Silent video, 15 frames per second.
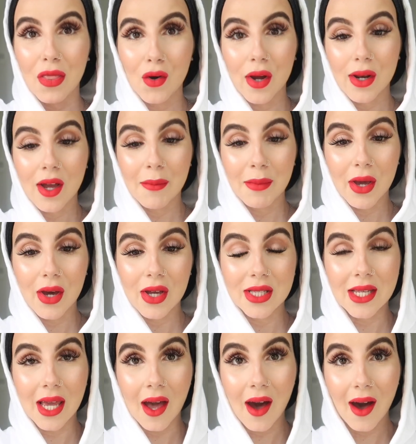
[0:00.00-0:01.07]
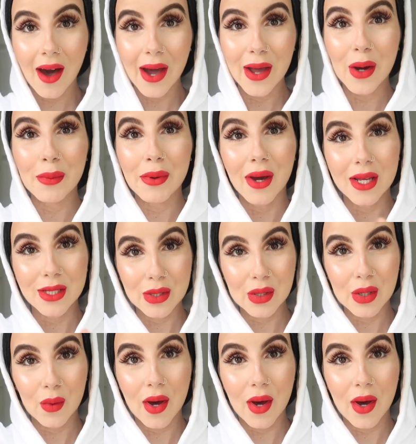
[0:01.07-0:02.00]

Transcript: i thought i'd come here and say hi hope you guys are doing